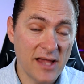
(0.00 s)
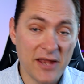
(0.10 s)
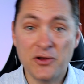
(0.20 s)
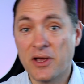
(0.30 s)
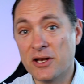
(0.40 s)

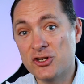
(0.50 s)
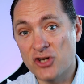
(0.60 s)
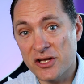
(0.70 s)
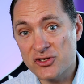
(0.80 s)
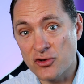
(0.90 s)
and you can
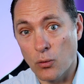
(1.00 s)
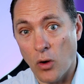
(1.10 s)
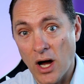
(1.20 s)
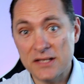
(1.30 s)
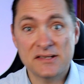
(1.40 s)
adjust your
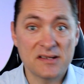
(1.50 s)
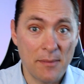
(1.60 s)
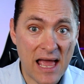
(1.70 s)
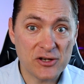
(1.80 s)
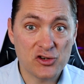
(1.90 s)
wants to
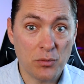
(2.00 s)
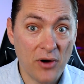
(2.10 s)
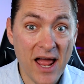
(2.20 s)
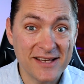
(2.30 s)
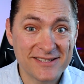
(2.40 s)
match your
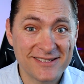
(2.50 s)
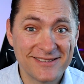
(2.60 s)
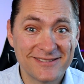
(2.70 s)
price.